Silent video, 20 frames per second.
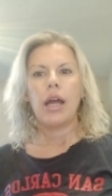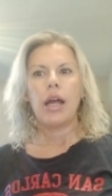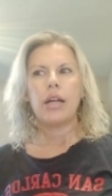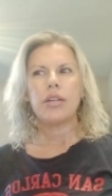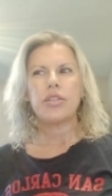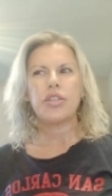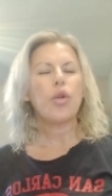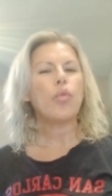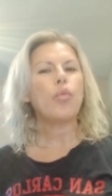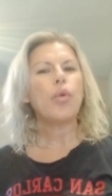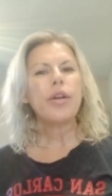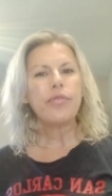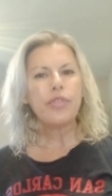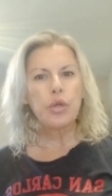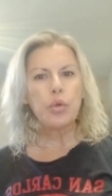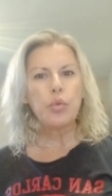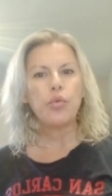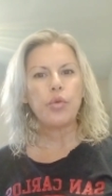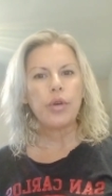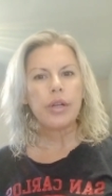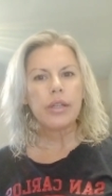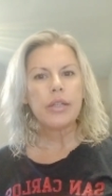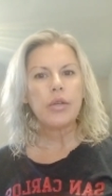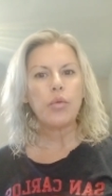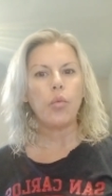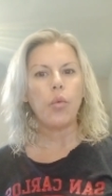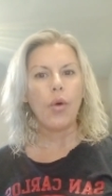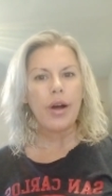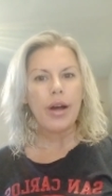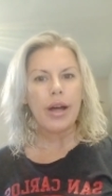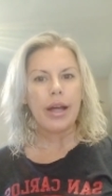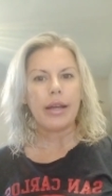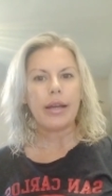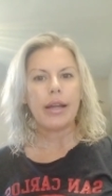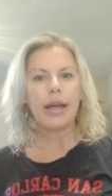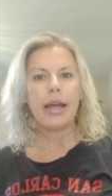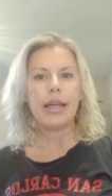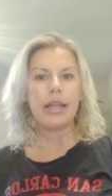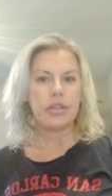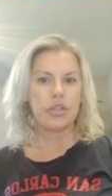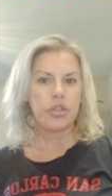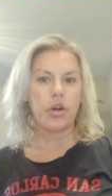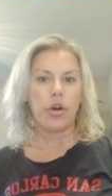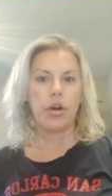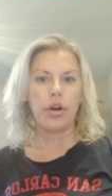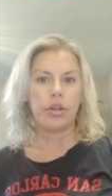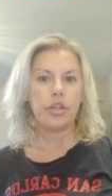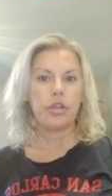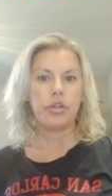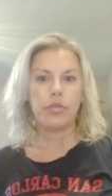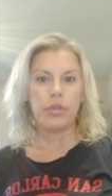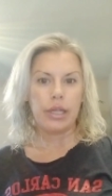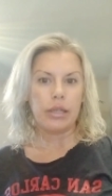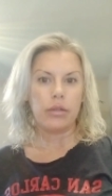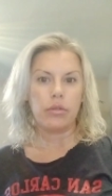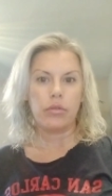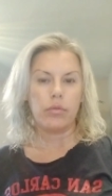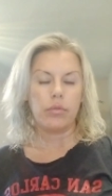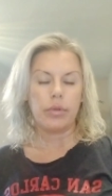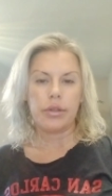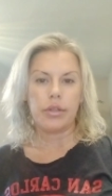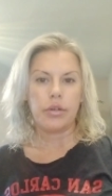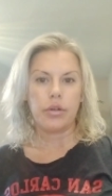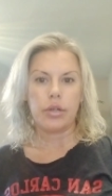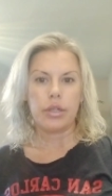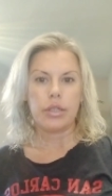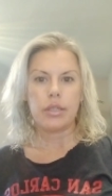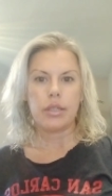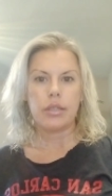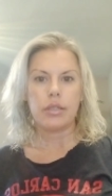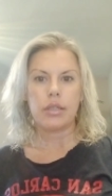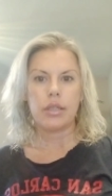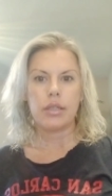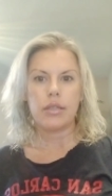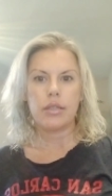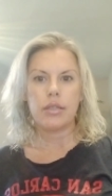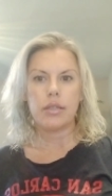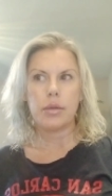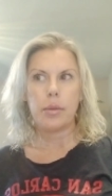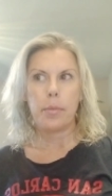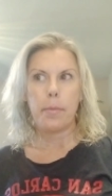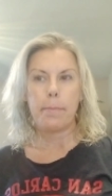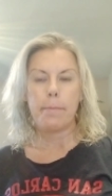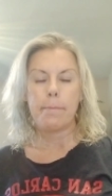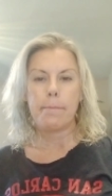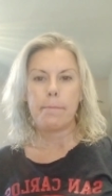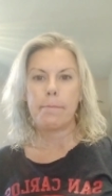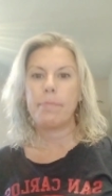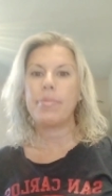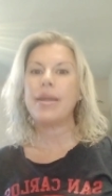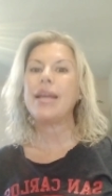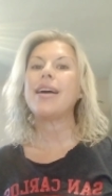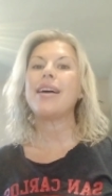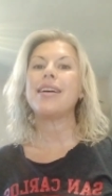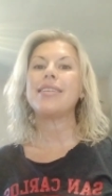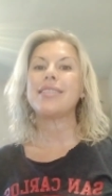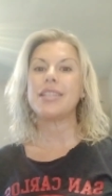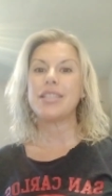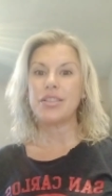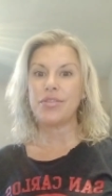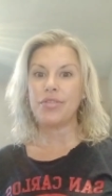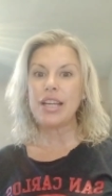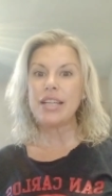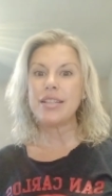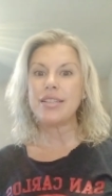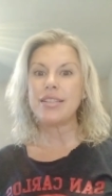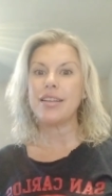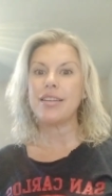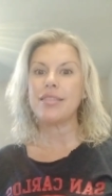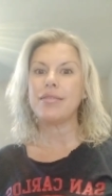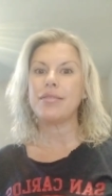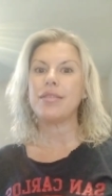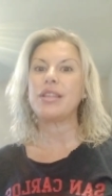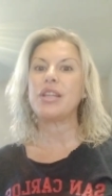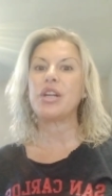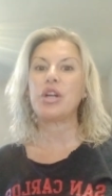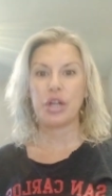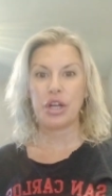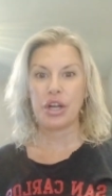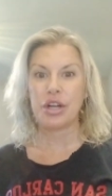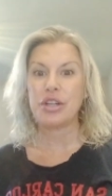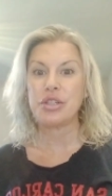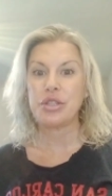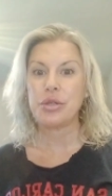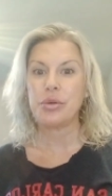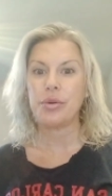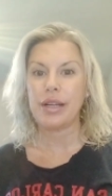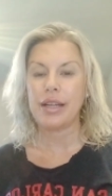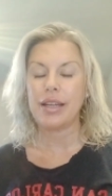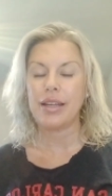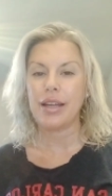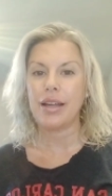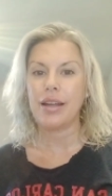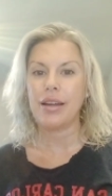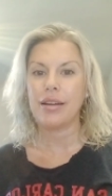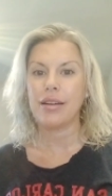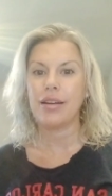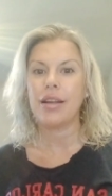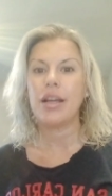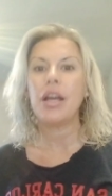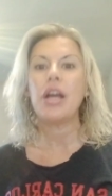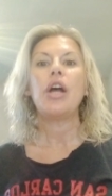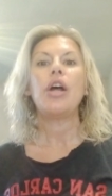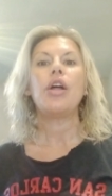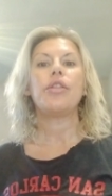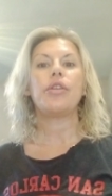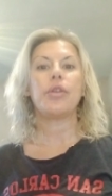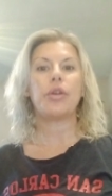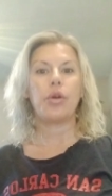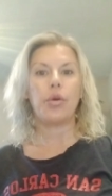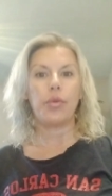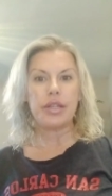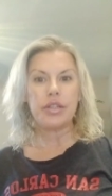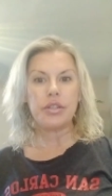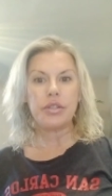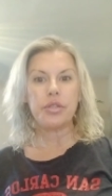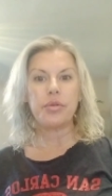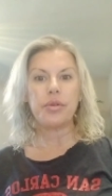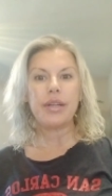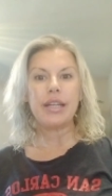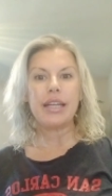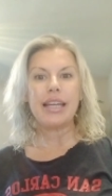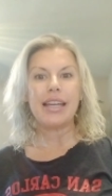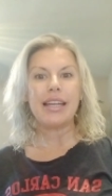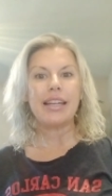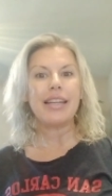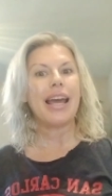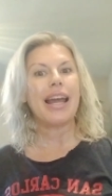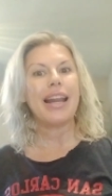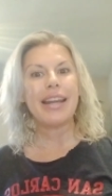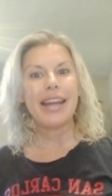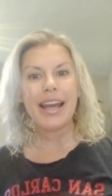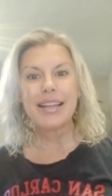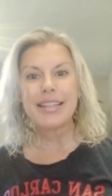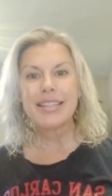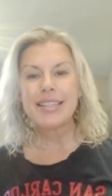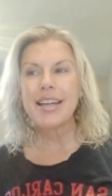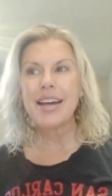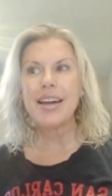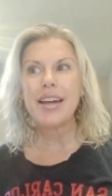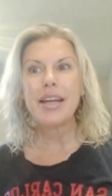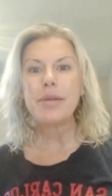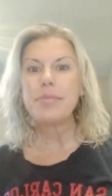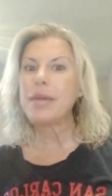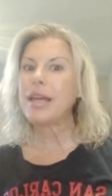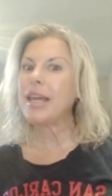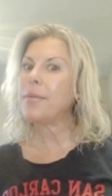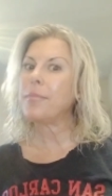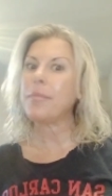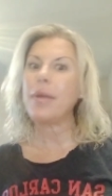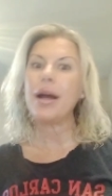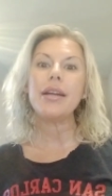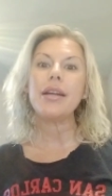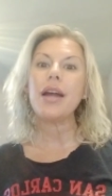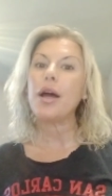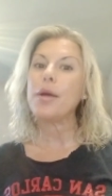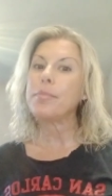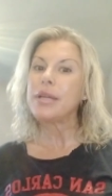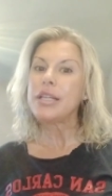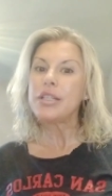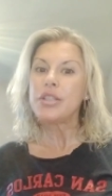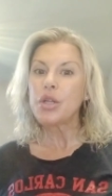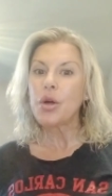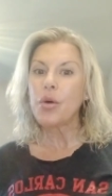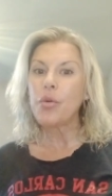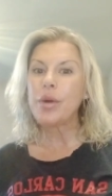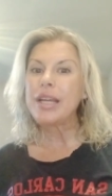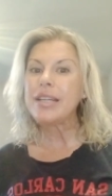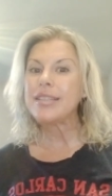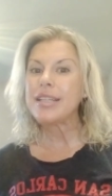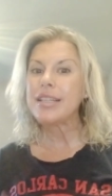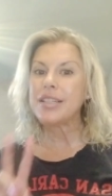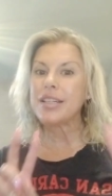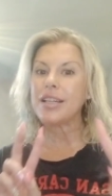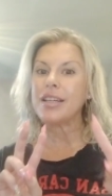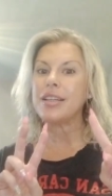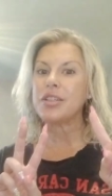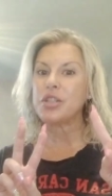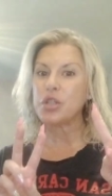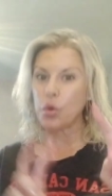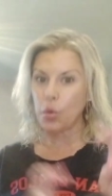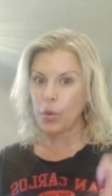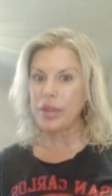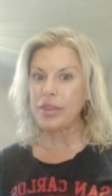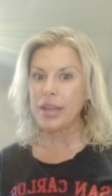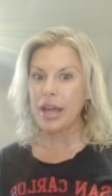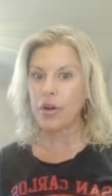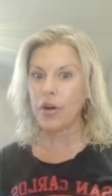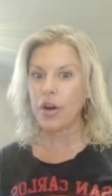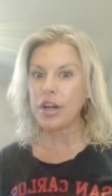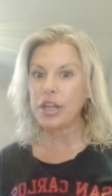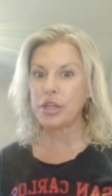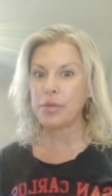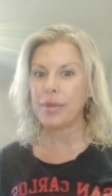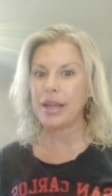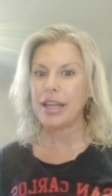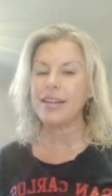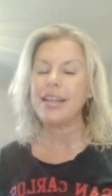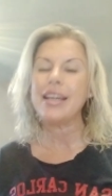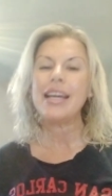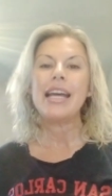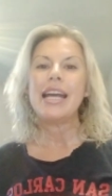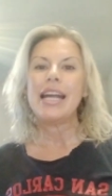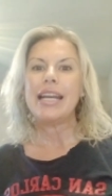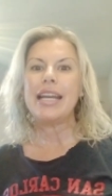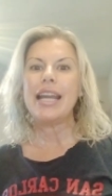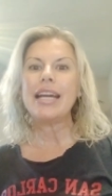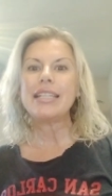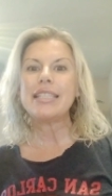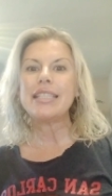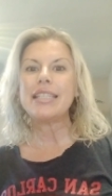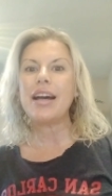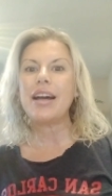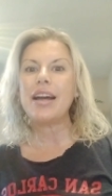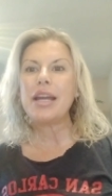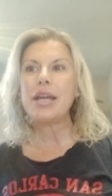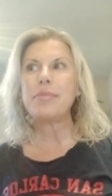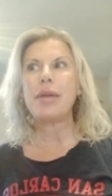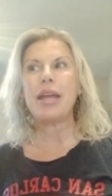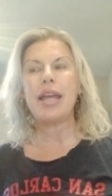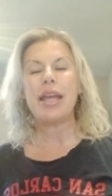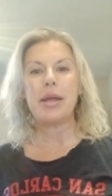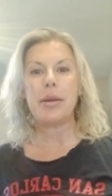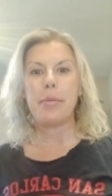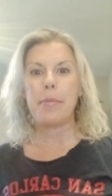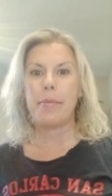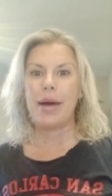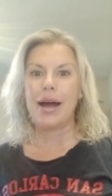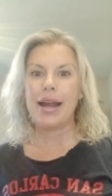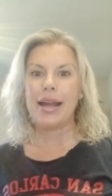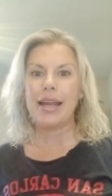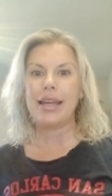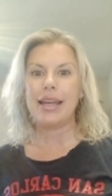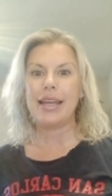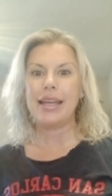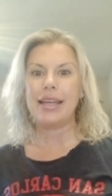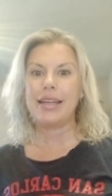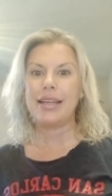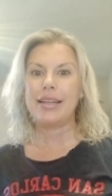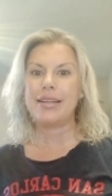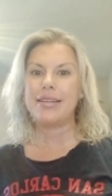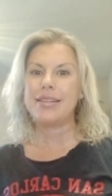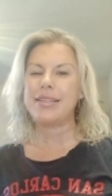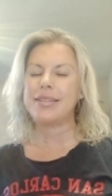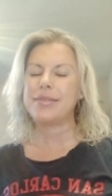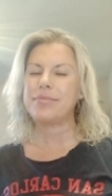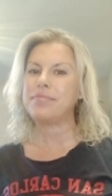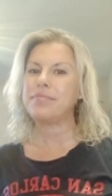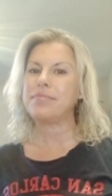So what have you really won against arguing with a narcissist? Because let's face it, they're going to do it again. They're going to do it again. And next time, it might not be so easy to win that argument. Next time, it might end